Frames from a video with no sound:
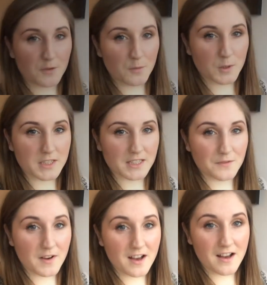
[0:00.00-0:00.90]
if you've watched
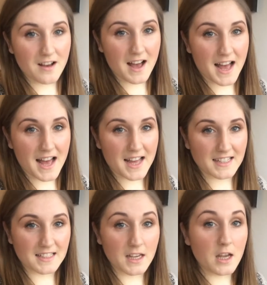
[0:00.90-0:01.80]
this far,
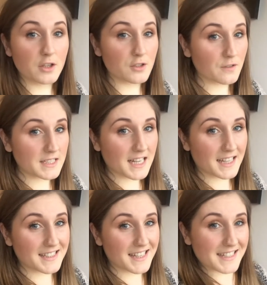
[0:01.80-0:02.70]
and sorry
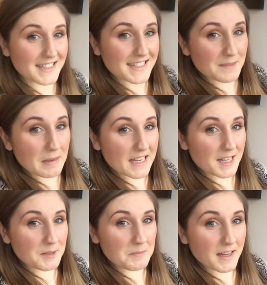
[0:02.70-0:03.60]
Dad that this is
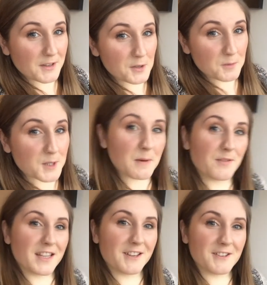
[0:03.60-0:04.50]
makeup. I know you watch
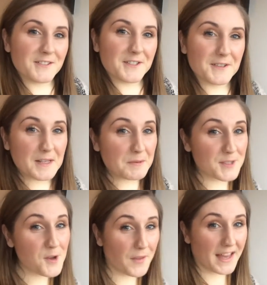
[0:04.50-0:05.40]
my videos, so this
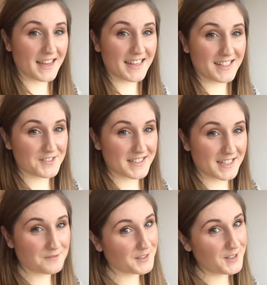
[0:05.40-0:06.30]
one's not that
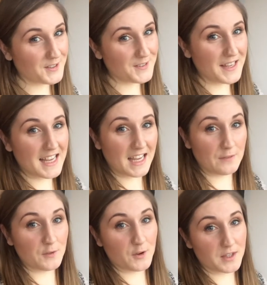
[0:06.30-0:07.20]
interesting for you.
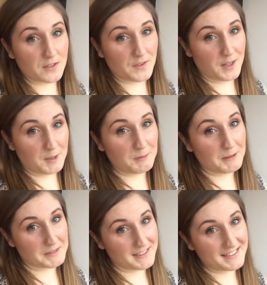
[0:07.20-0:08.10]
If you've got this far,
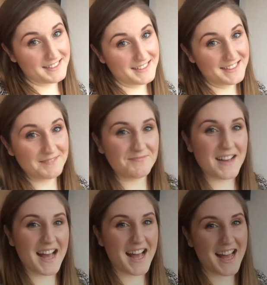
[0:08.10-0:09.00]
well done.
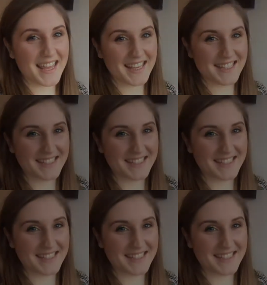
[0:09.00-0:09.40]
Bye!